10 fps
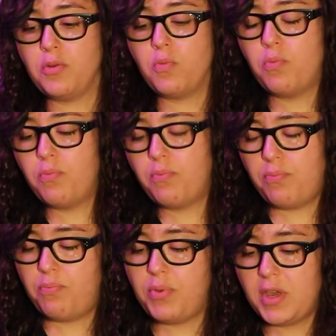our
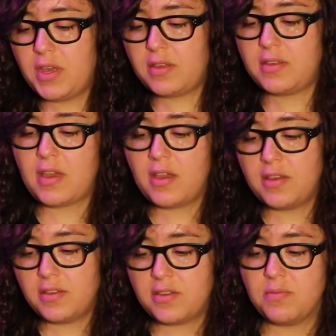biggest
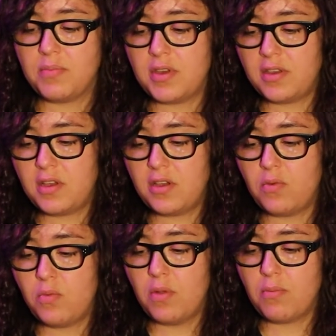size to be
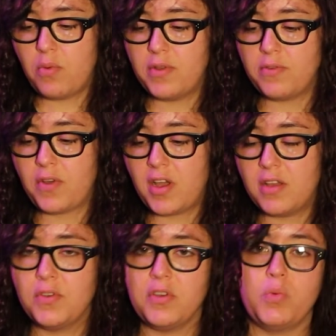
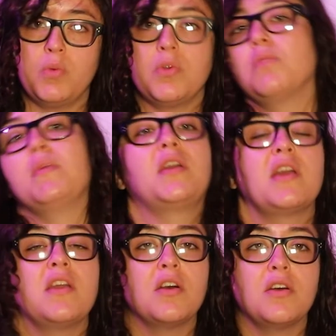1.5 because we want to make
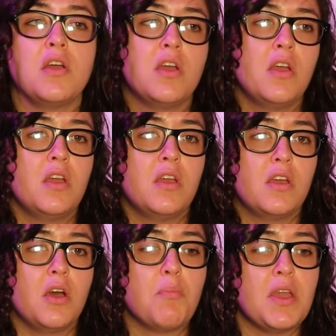
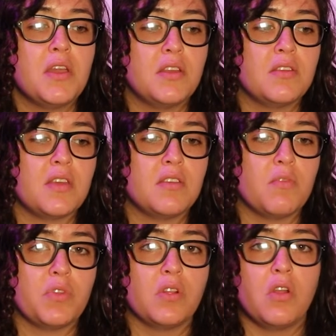a pen
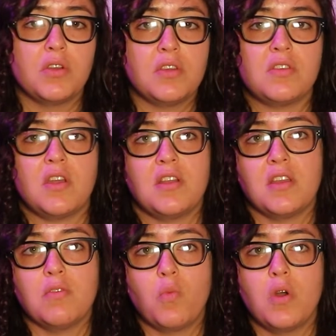with the longest side
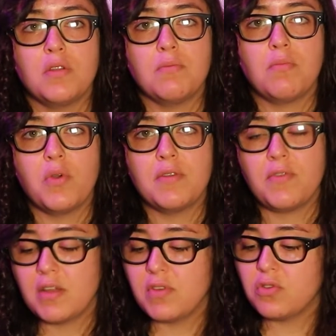at
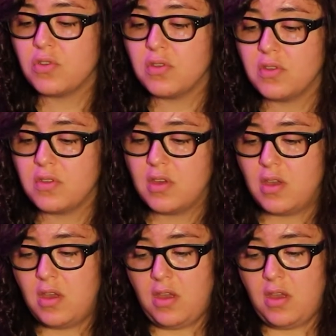1.45 inches.